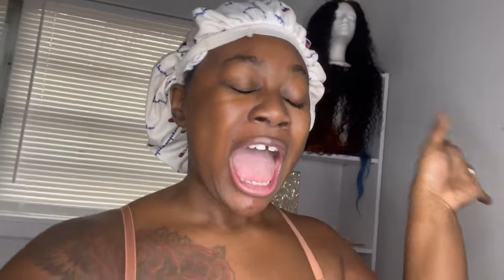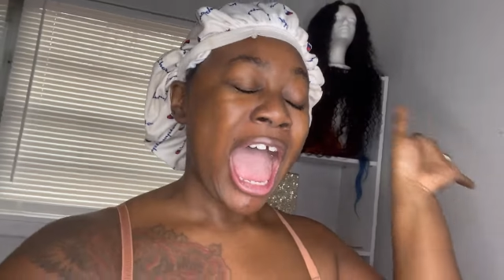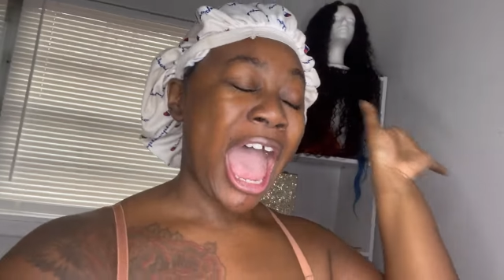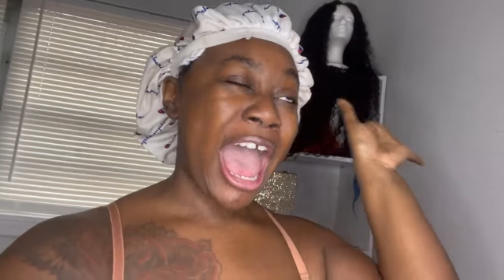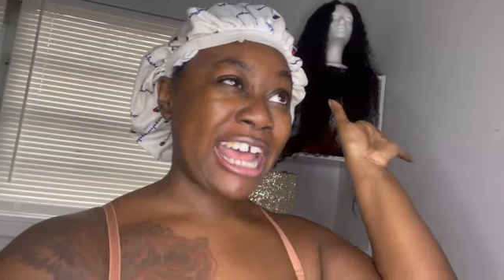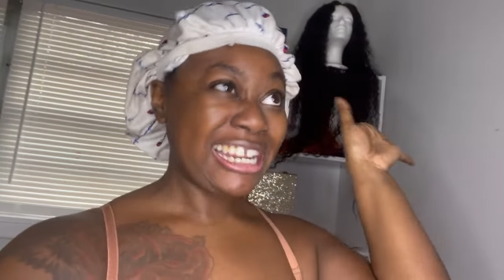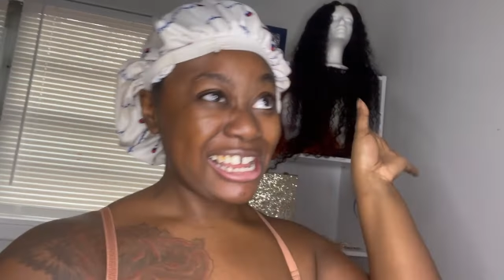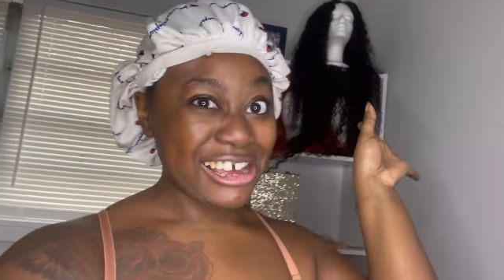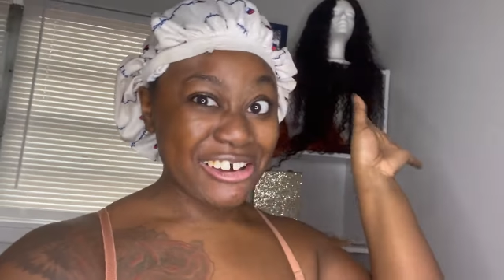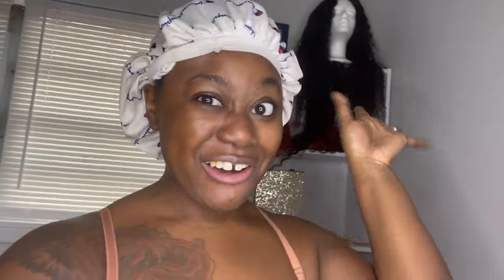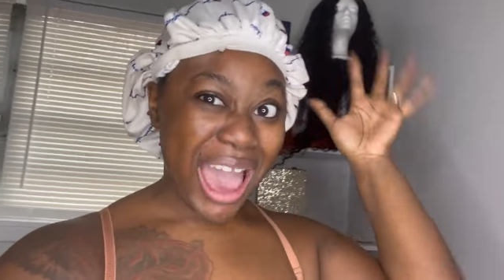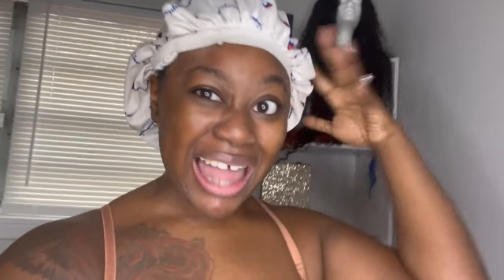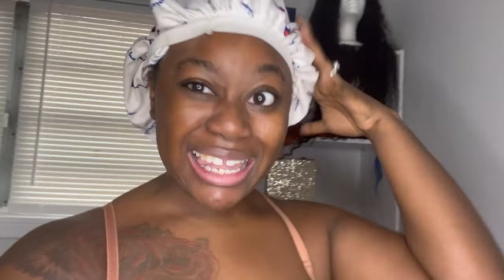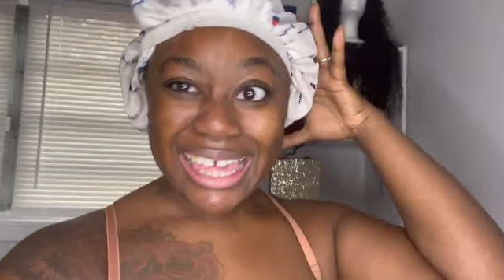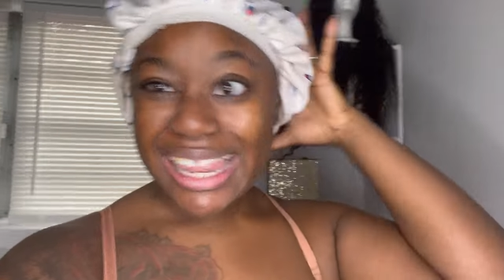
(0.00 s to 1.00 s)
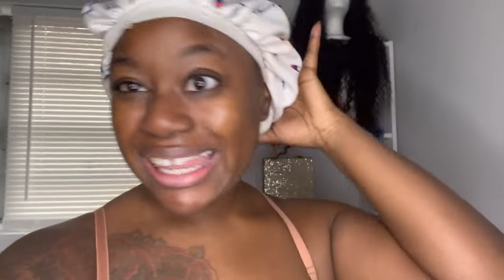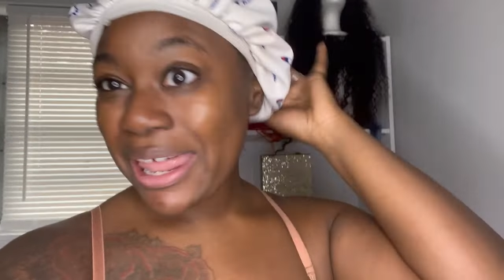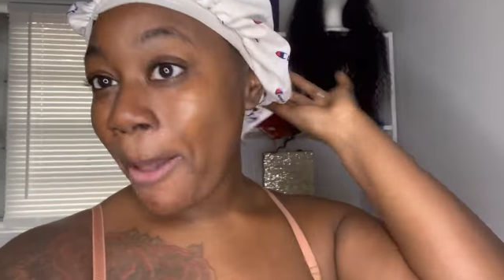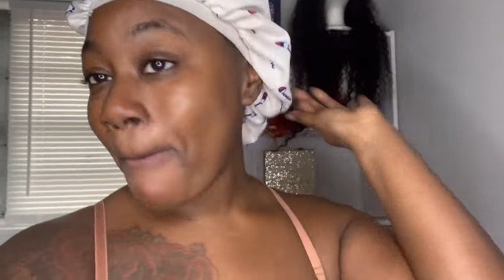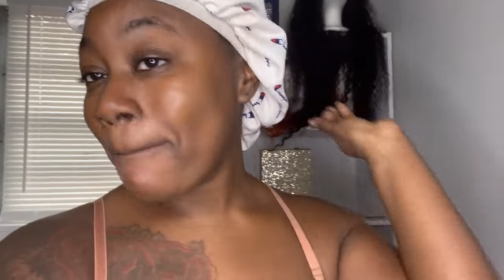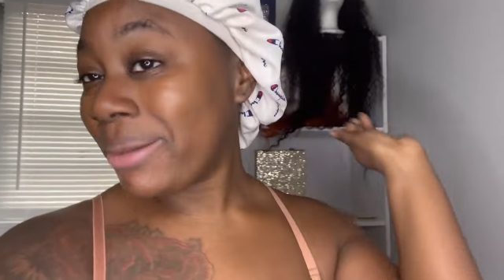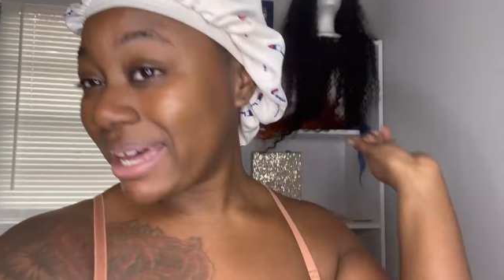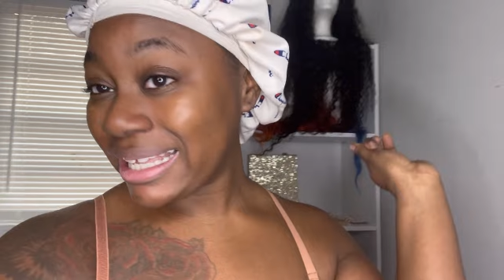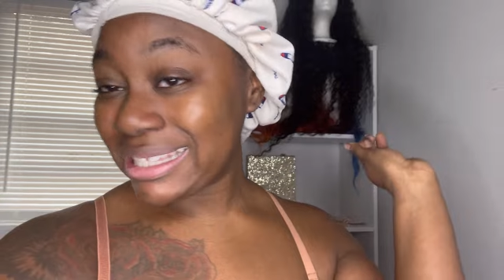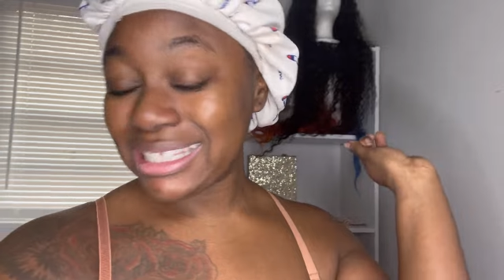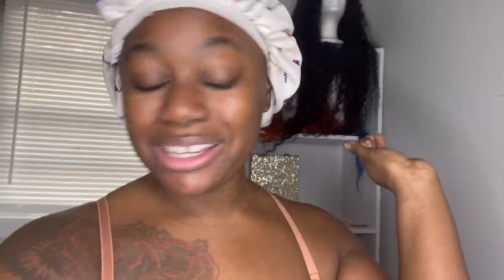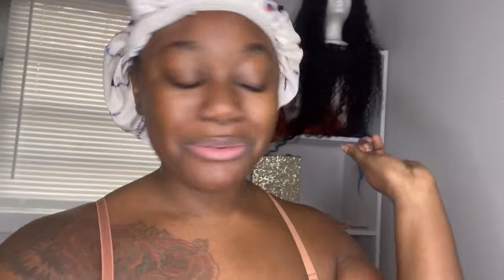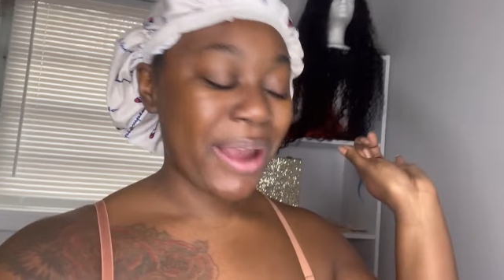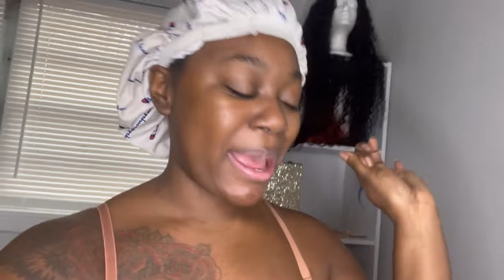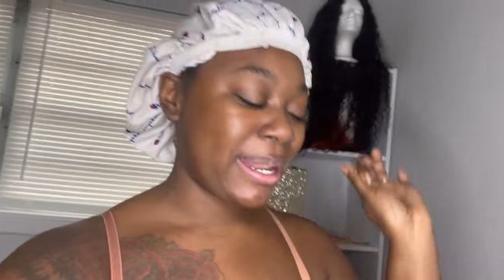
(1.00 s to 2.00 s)
I know I look a little
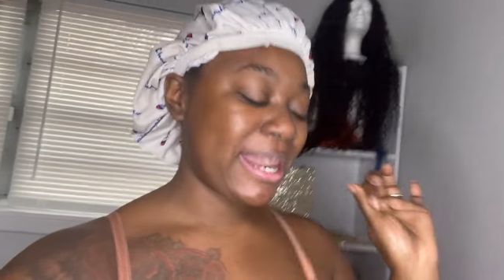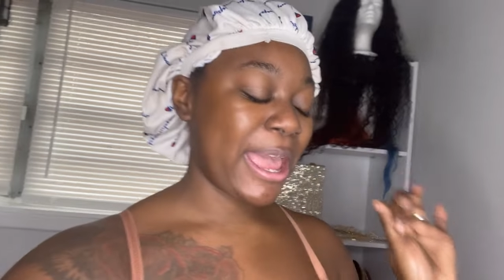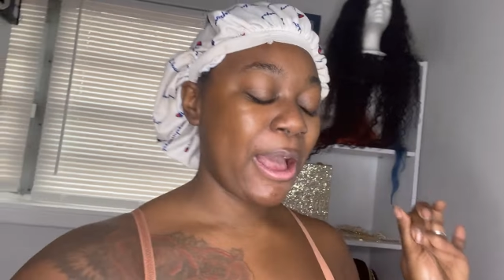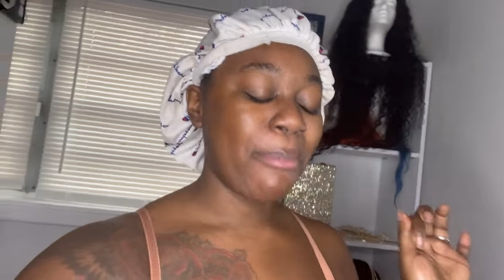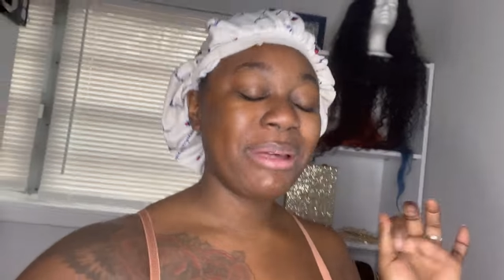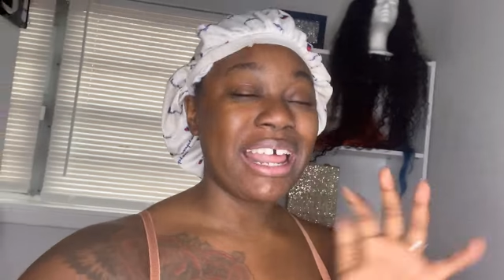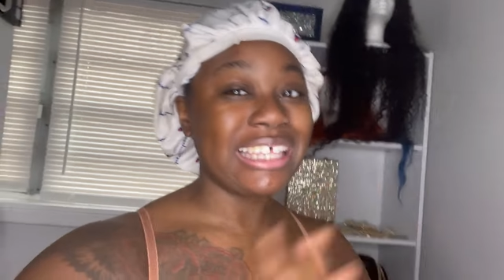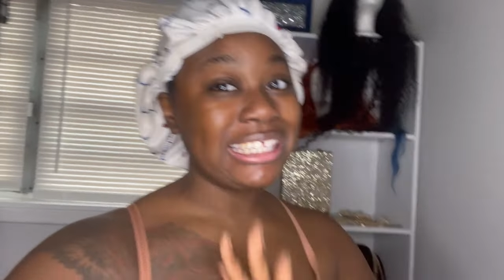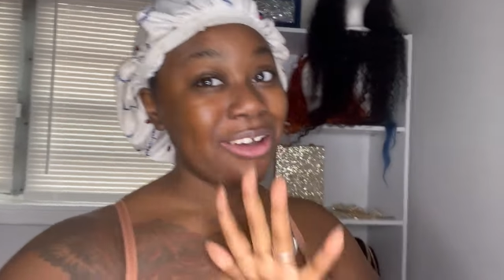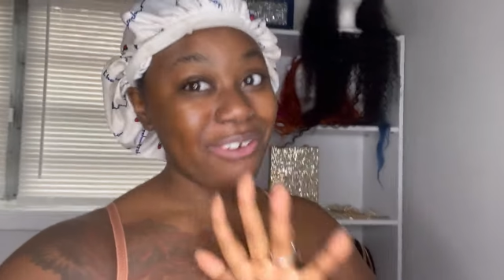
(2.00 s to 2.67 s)
busty right now but that's